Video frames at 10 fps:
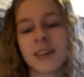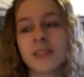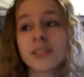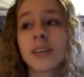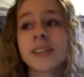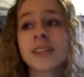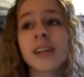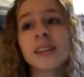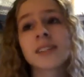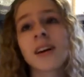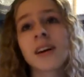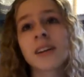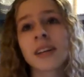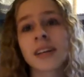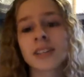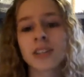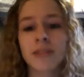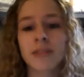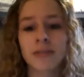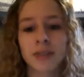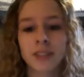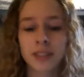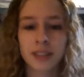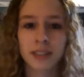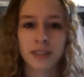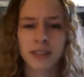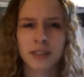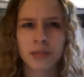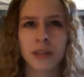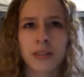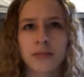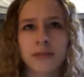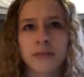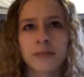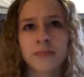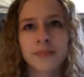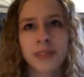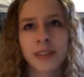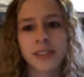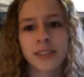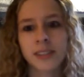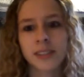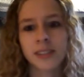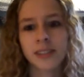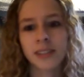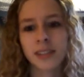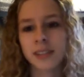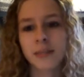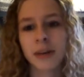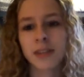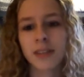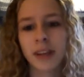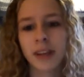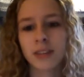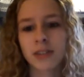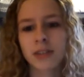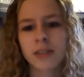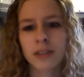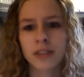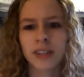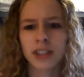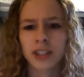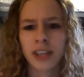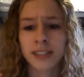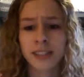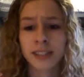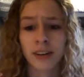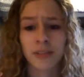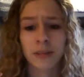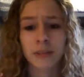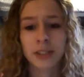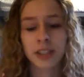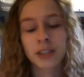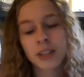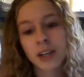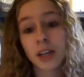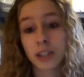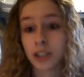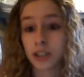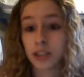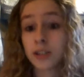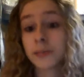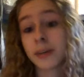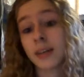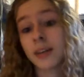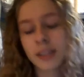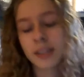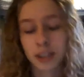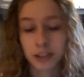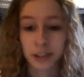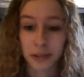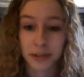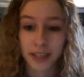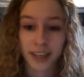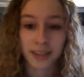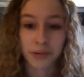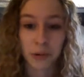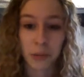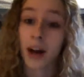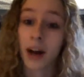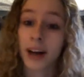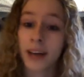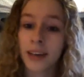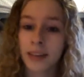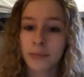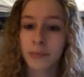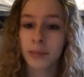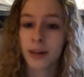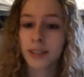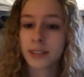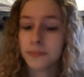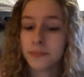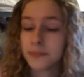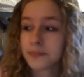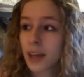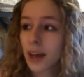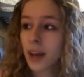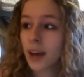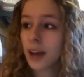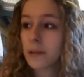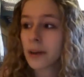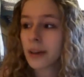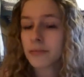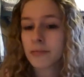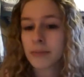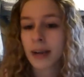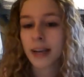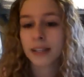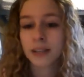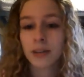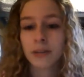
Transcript: so it's a nice song. They get to show off their voices, sort of. Christine sings about the angel and how she's actually kind of scared of him, which she should be. She doesn't know yet why, but anyway, and then Meg has to go to